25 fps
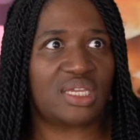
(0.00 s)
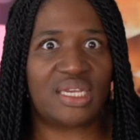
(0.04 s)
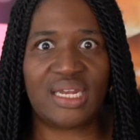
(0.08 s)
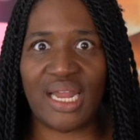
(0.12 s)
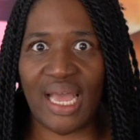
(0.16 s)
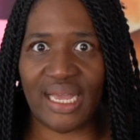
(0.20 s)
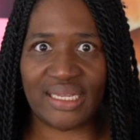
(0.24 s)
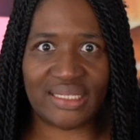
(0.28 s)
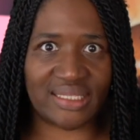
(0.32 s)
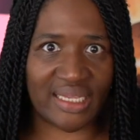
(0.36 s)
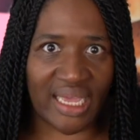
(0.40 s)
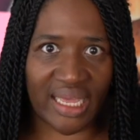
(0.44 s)
Didn't
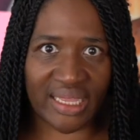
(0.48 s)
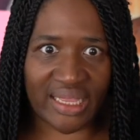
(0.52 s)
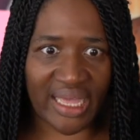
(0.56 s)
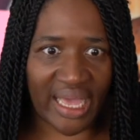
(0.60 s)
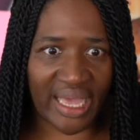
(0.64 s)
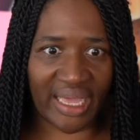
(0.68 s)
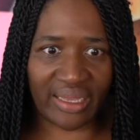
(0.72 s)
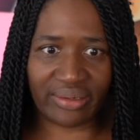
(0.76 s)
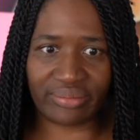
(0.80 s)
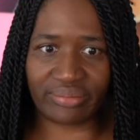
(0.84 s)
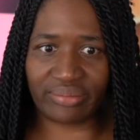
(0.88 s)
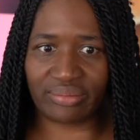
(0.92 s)
I say
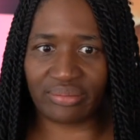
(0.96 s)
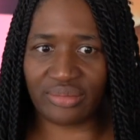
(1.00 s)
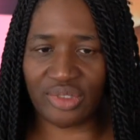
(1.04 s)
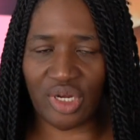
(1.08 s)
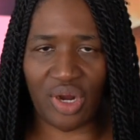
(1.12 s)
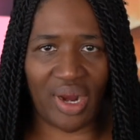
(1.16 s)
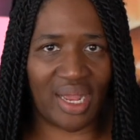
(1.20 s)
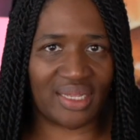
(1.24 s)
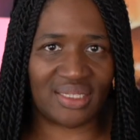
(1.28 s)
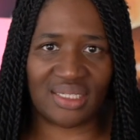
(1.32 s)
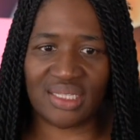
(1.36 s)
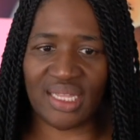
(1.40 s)
that?
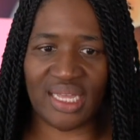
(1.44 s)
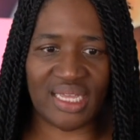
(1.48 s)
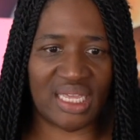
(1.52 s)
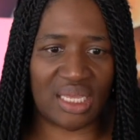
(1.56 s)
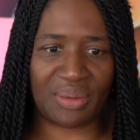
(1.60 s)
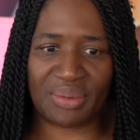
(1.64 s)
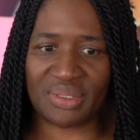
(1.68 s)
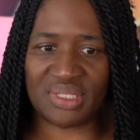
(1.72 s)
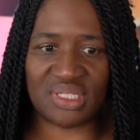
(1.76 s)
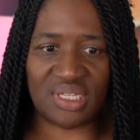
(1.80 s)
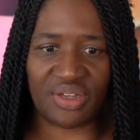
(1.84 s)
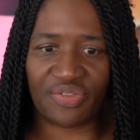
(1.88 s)
You're acting like
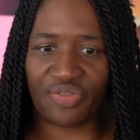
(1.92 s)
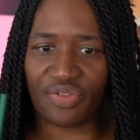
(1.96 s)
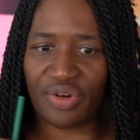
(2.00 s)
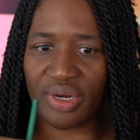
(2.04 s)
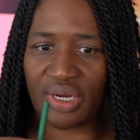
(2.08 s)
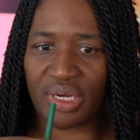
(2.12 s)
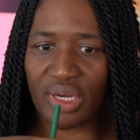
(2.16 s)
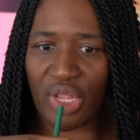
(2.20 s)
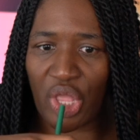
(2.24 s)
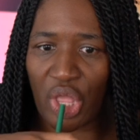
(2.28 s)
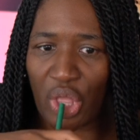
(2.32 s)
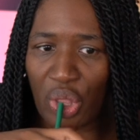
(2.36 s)
he was
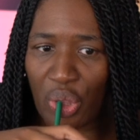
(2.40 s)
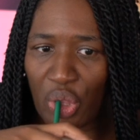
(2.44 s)
different.